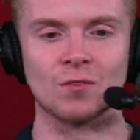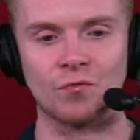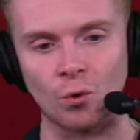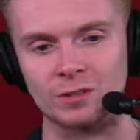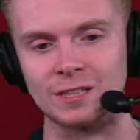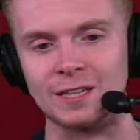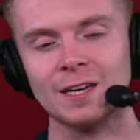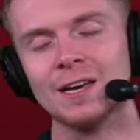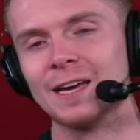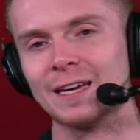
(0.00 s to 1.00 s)
or 14
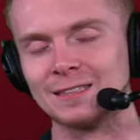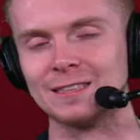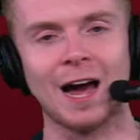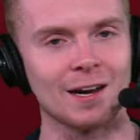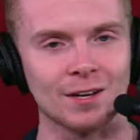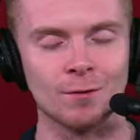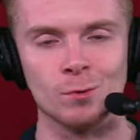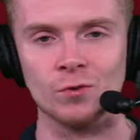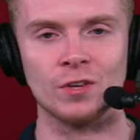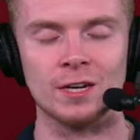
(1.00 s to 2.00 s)
is not going to
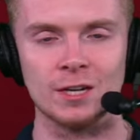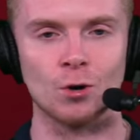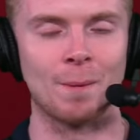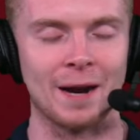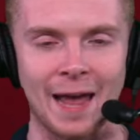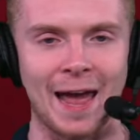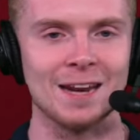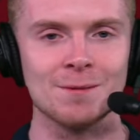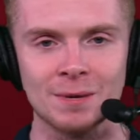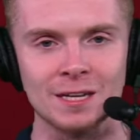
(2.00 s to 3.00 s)
move the needle by
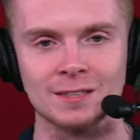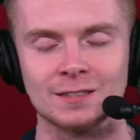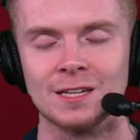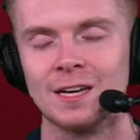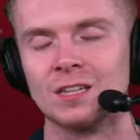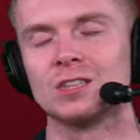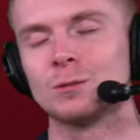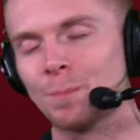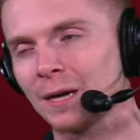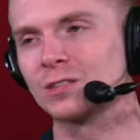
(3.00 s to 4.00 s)
any means,
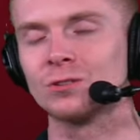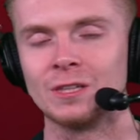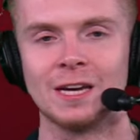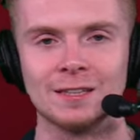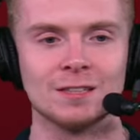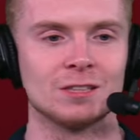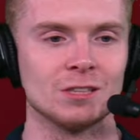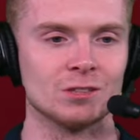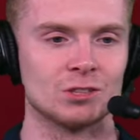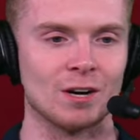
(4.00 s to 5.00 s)
especially in this
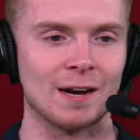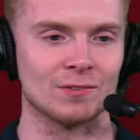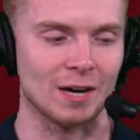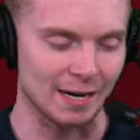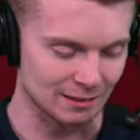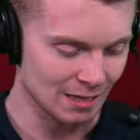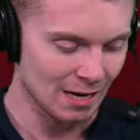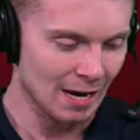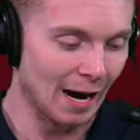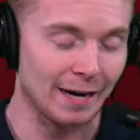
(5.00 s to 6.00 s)
year's draft class.
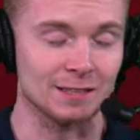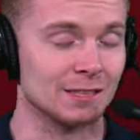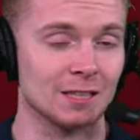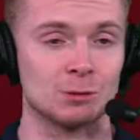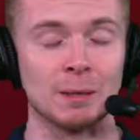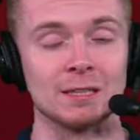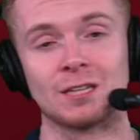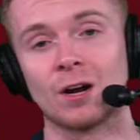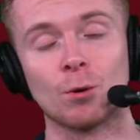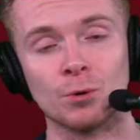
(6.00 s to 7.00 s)
I just think it's been a
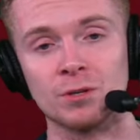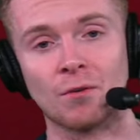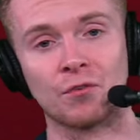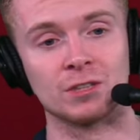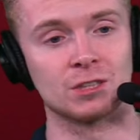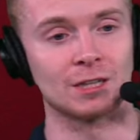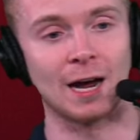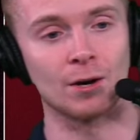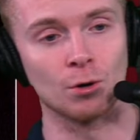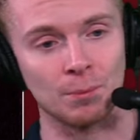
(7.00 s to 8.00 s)
terrible year for the
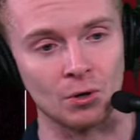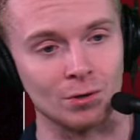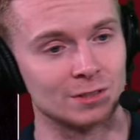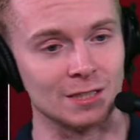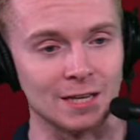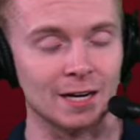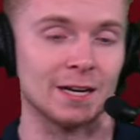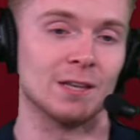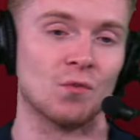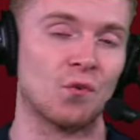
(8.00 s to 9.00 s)
Chicago Bulls, and yet
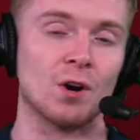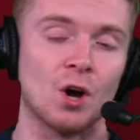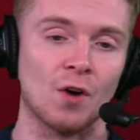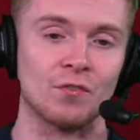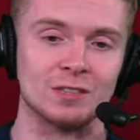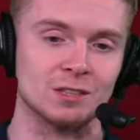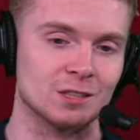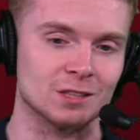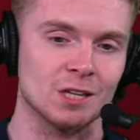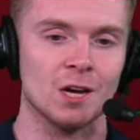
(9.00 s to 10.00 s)
again, the front office is
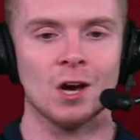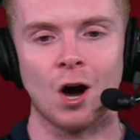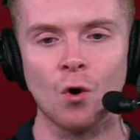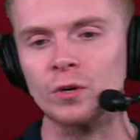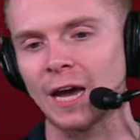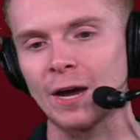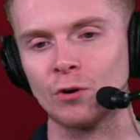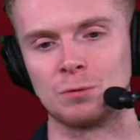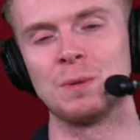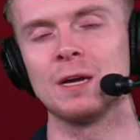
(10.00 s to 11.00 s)
just okay
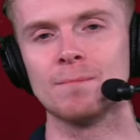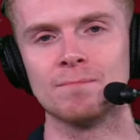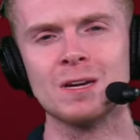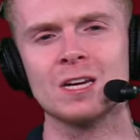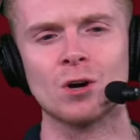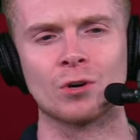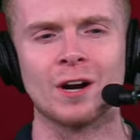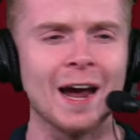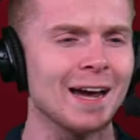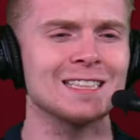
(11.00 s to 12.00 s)
with being mediocre.
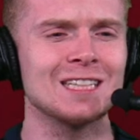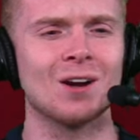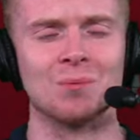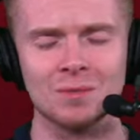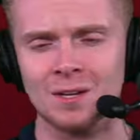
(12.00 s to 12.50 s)
Actually, no.